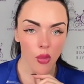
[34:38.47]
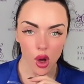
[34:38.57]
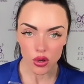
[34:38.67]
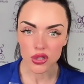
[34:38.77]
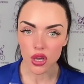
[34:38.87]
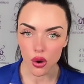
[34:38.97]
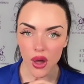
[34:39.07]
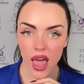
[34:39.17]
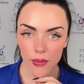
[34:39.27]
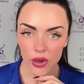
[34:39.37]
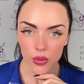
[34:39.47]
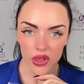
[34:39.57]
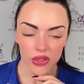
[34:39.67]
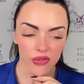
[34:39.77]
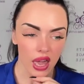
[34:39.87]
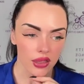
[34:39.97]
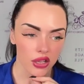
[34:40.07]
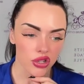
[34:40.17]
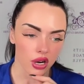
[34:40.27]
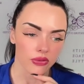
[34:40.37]
I'm also happy with the
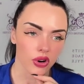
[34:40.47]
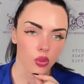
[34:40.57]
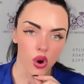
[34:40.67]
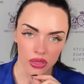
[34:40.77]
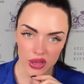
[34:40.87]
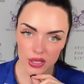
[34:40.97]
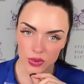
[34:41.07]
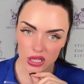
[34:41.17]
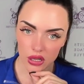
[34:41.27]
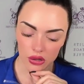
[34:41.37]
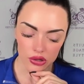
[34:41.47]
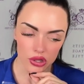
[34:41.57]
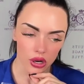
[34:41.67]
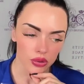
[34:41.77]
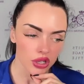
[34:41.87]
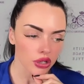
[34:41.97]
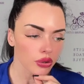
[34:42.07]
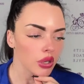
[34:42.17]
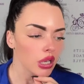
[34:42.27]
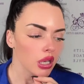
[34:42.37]
fact that Jennifer won this particular show
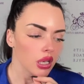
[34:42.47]
too.